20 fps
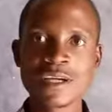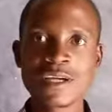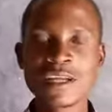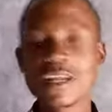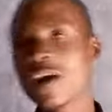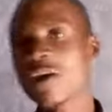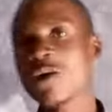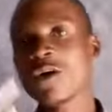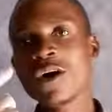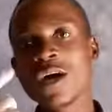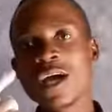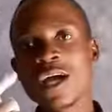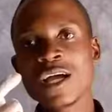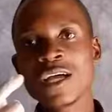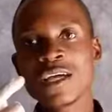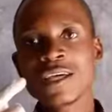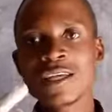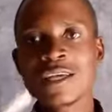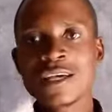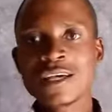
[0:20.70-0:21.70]
Now,
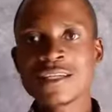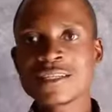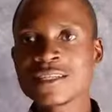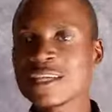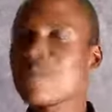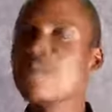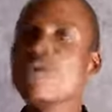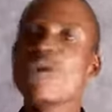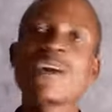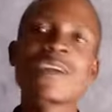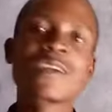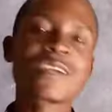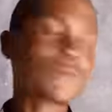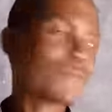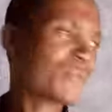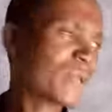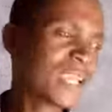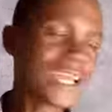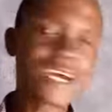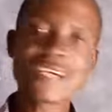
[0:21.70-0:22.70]

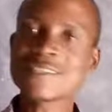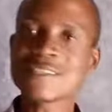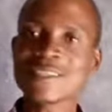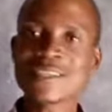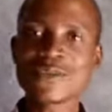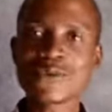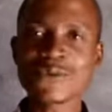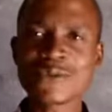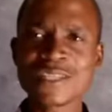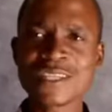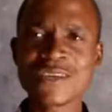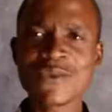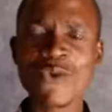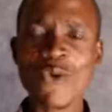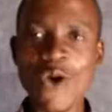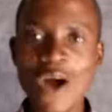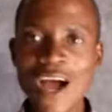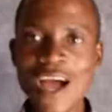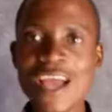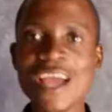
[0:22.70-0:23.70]
someone may ask to say,
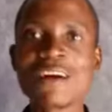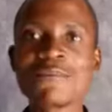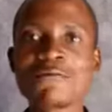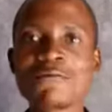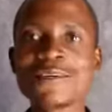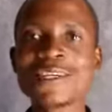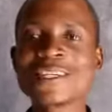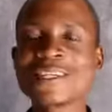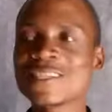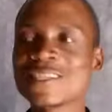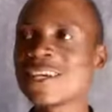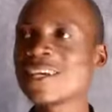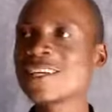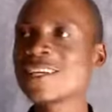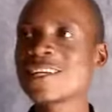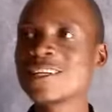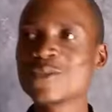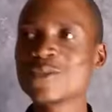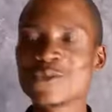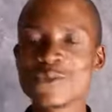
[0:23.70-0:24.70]
why have we
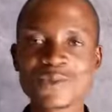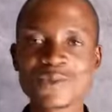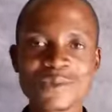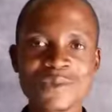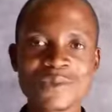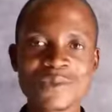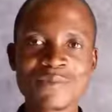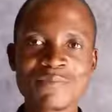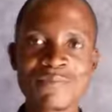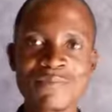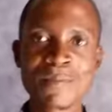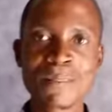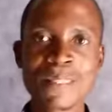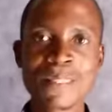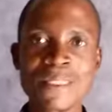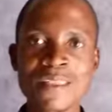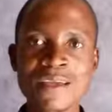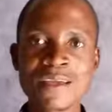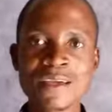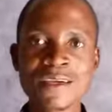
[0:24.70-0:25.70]
decided
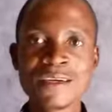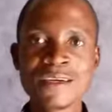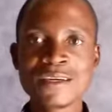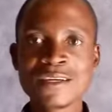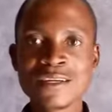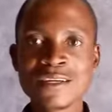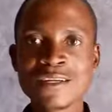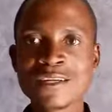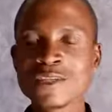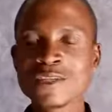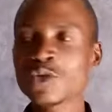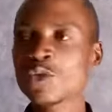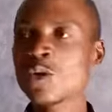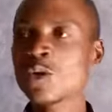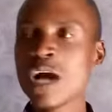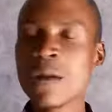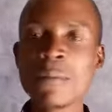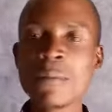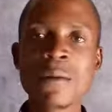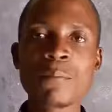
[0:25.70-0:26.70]
to
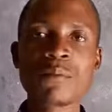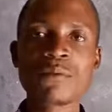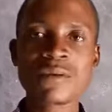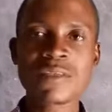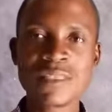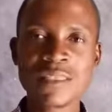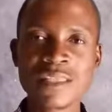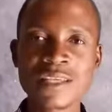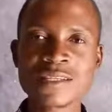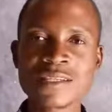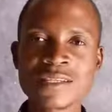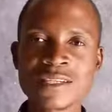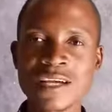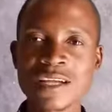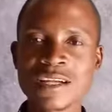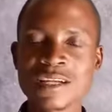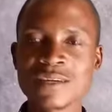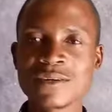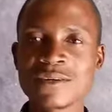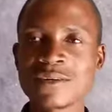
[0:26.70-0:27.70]
come up with this
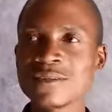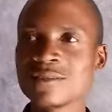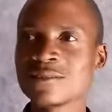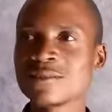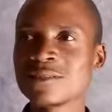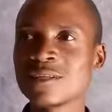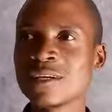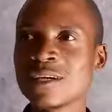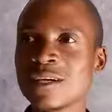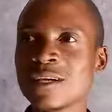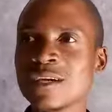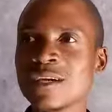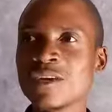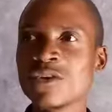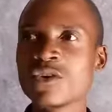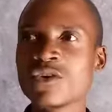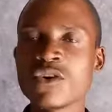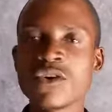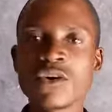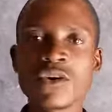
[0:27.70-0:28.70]
channel?
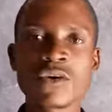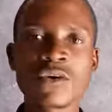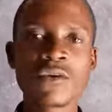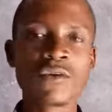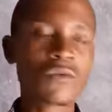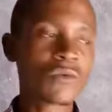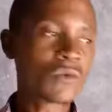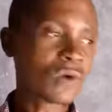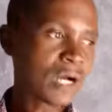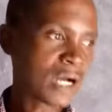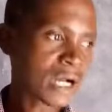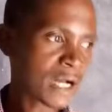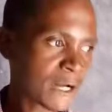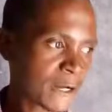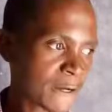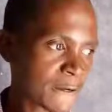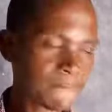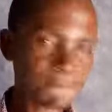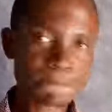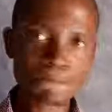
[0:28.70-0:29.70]
You
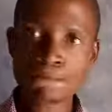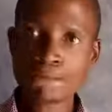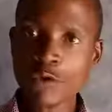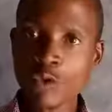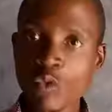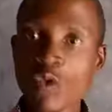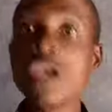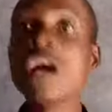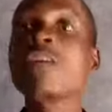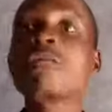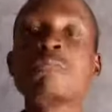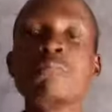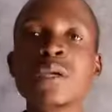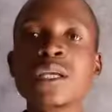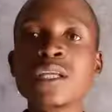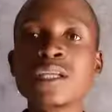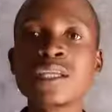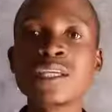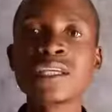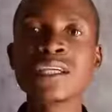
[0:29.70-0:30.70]
know, we have
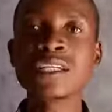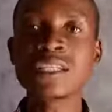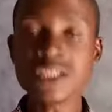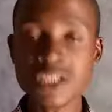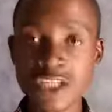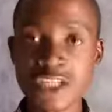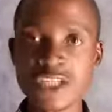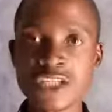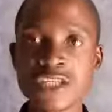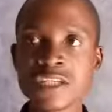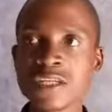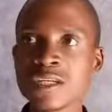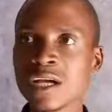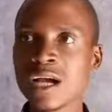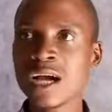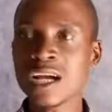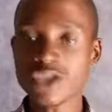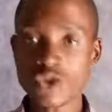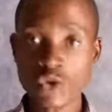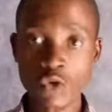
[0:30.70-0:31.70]
been teaching
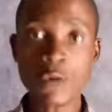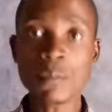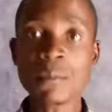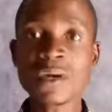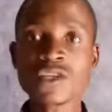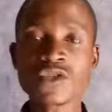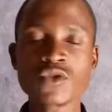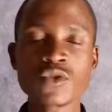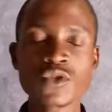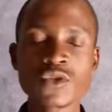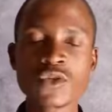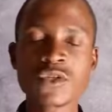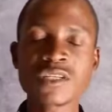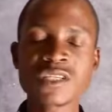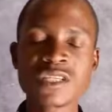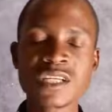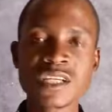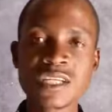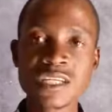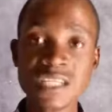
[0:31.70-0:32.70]
at Koropa's Tuition
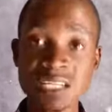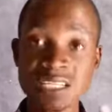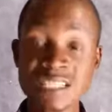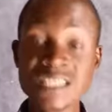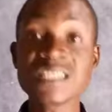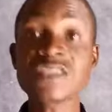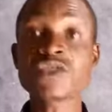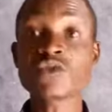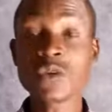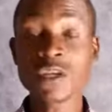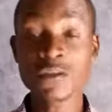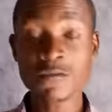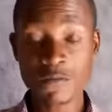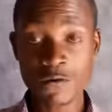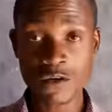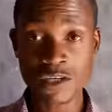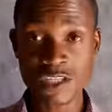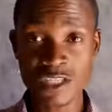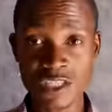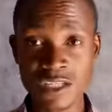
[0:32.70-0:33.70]
Center since
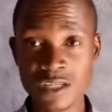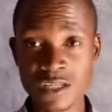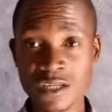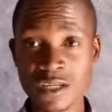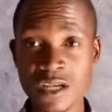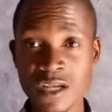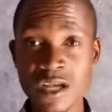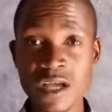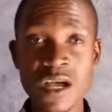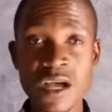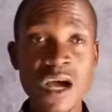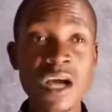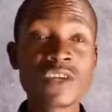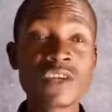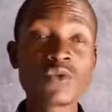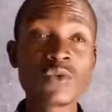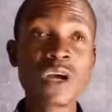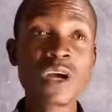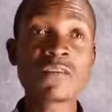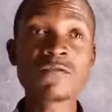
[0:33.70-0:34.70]
2014,
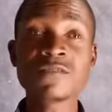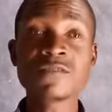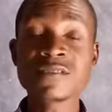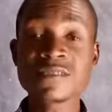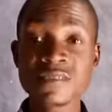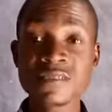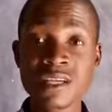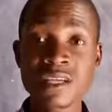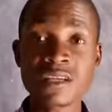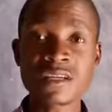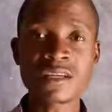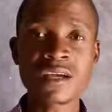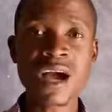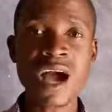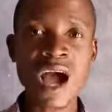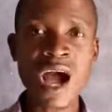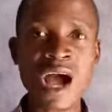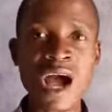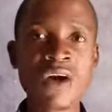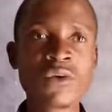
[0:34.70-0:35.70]
and we have seen
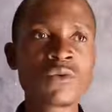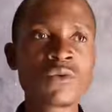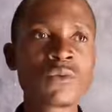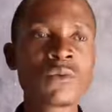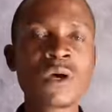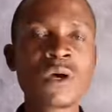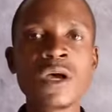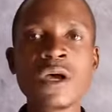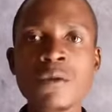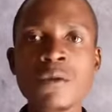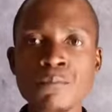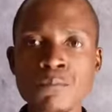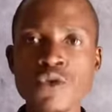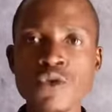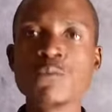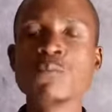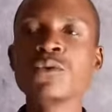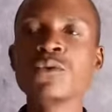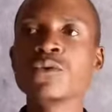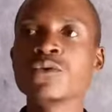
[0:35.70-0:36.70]
how
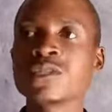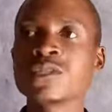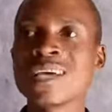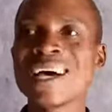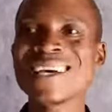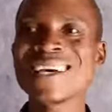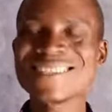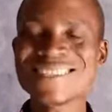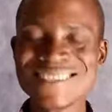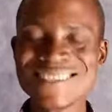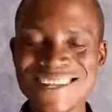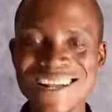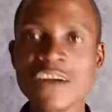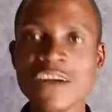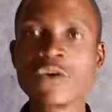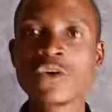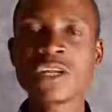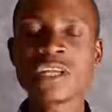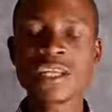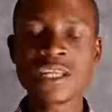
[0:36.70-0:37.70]
pupils are
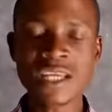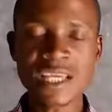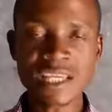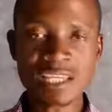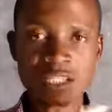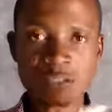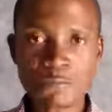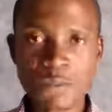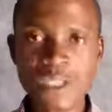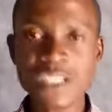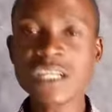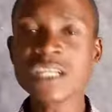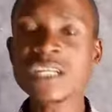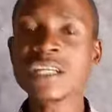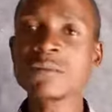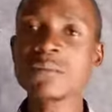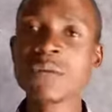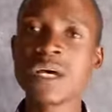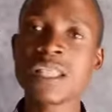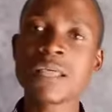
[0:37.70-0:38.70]
struggling, especially
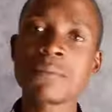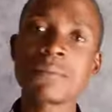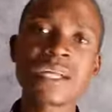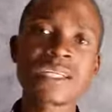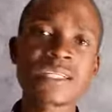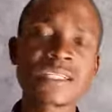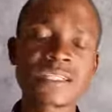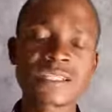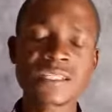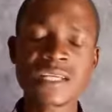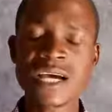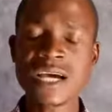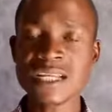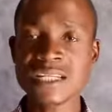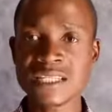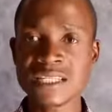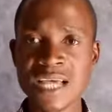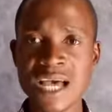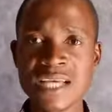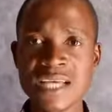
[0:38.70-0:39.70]
in mathematics
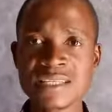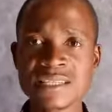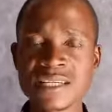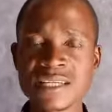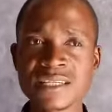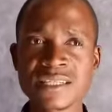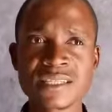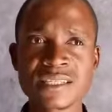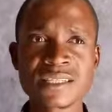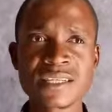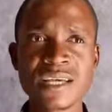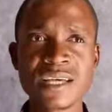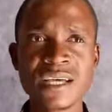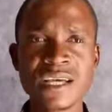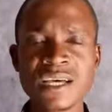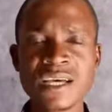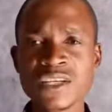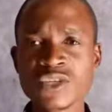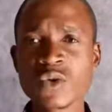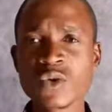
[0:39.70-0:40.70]
and sciences.
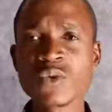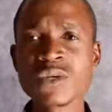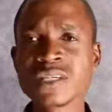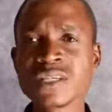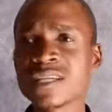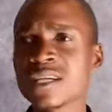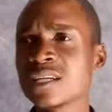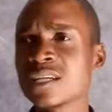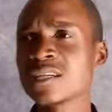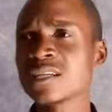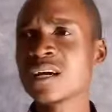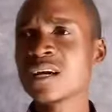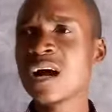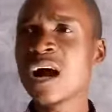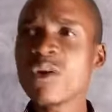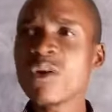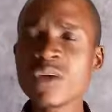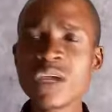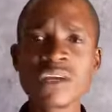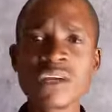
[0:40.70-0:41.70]
So we said,
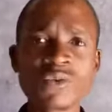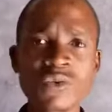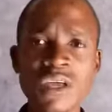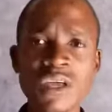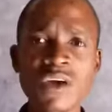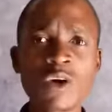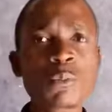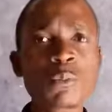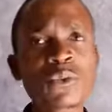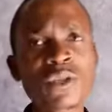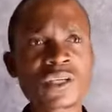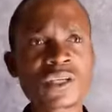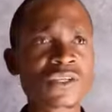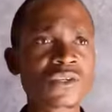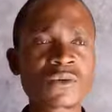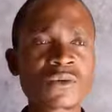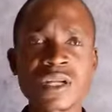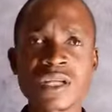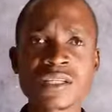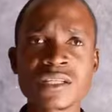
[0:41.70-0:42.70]
how can we help the
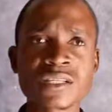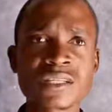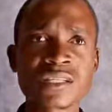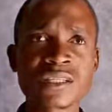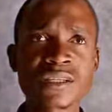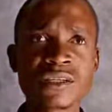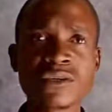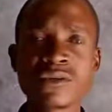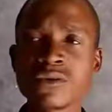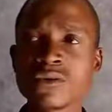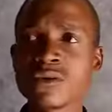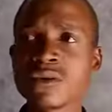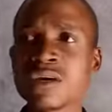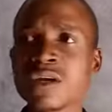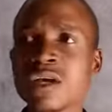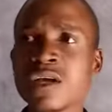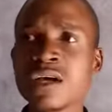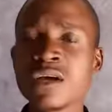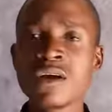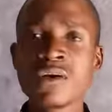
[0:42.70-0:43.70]
students? You know,
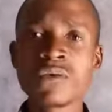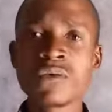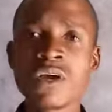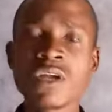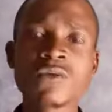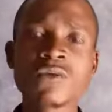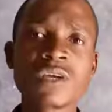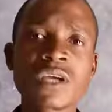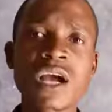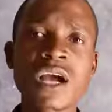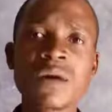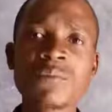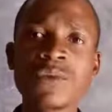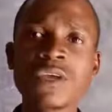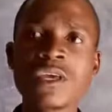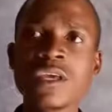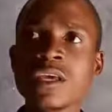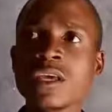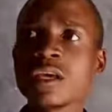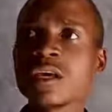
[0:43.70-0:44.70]
when we come
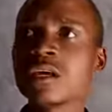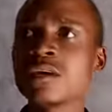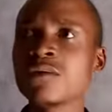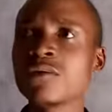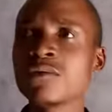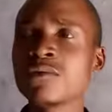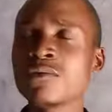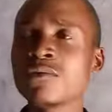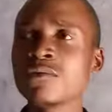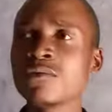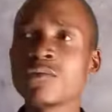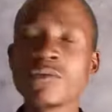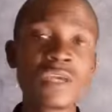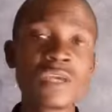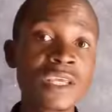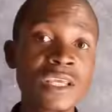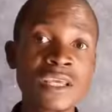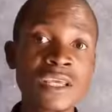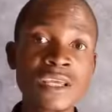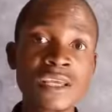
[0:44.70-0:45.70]
here,
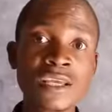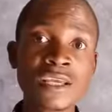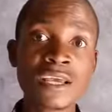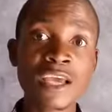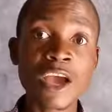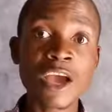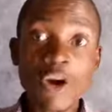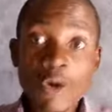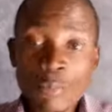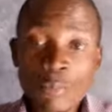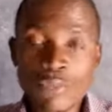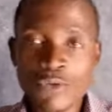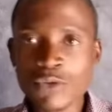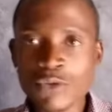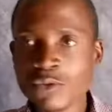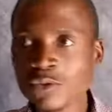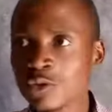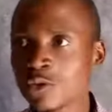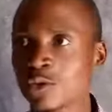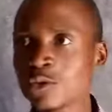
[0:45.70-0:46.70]
we help
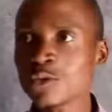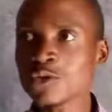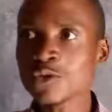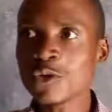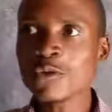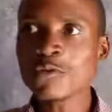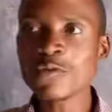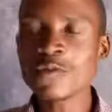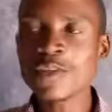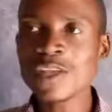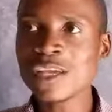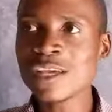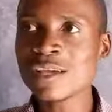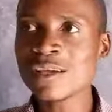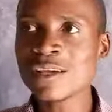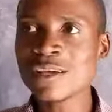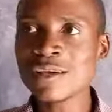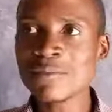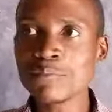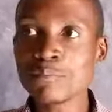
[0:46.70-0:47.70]
you to solve
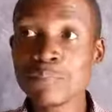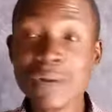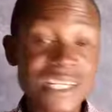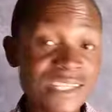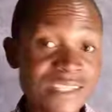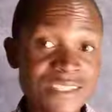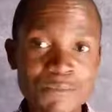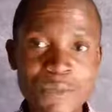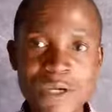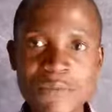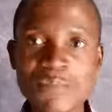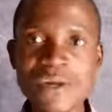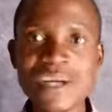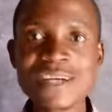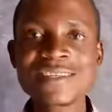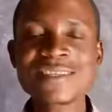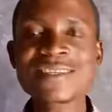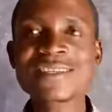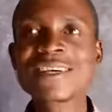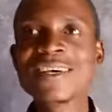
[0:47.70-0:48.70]
the past
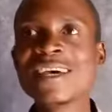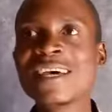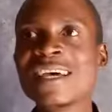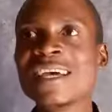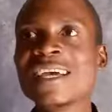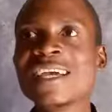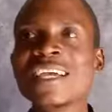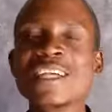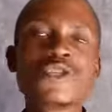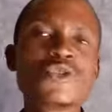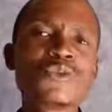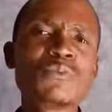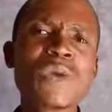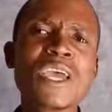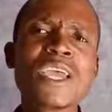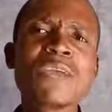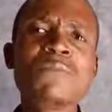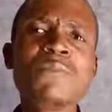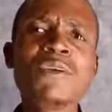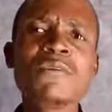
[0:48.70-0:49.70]
papers. It
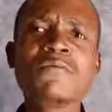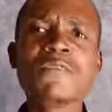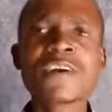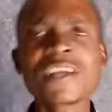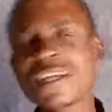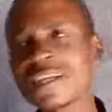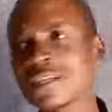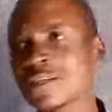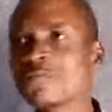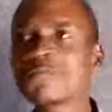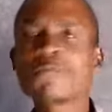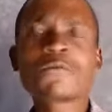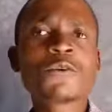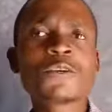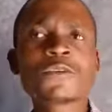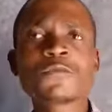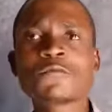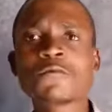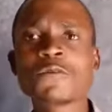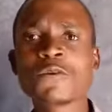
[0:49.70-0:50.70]
may be very
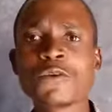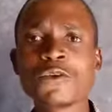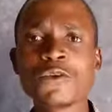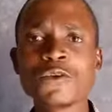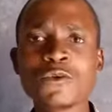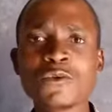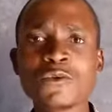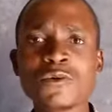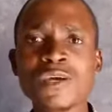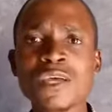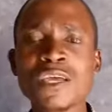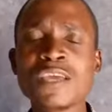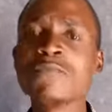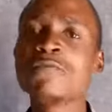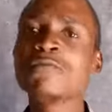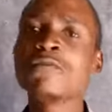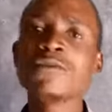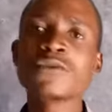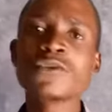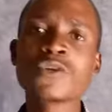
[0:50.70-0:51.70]
difficult for you
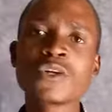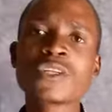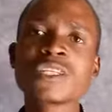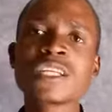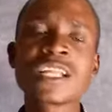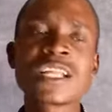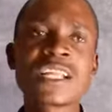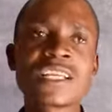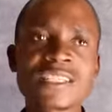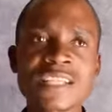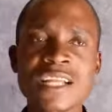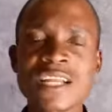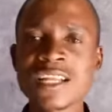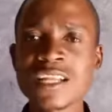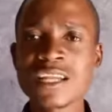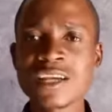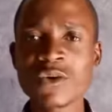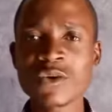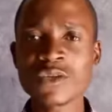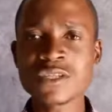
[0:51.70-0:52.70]
if you don't understand
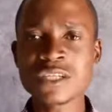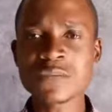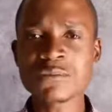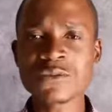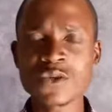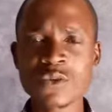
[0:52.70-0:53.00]
the concept.